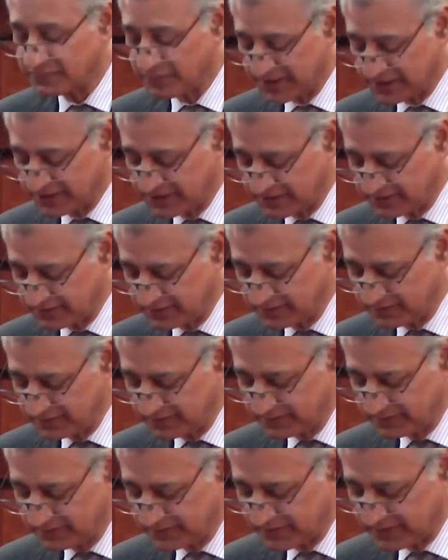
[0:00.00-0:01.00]
mentioned
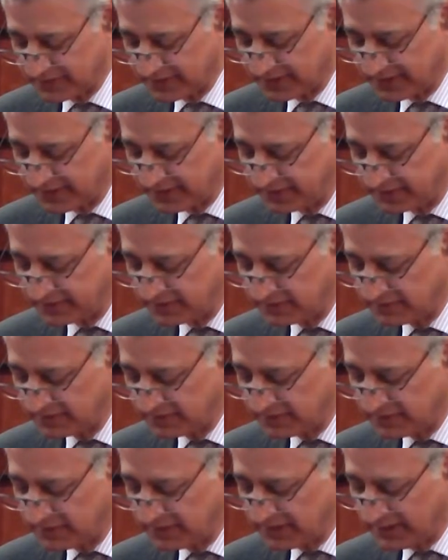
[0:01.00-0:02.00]
earlier,
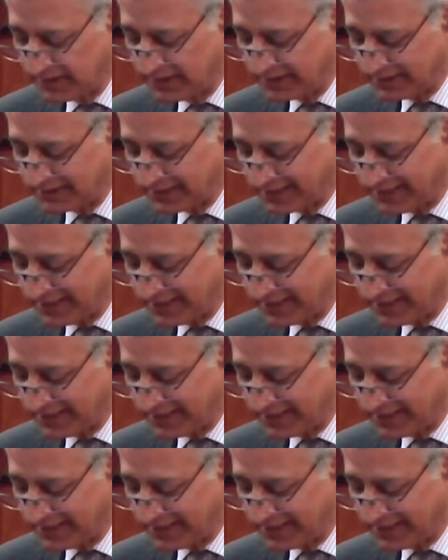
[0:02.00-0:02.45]
the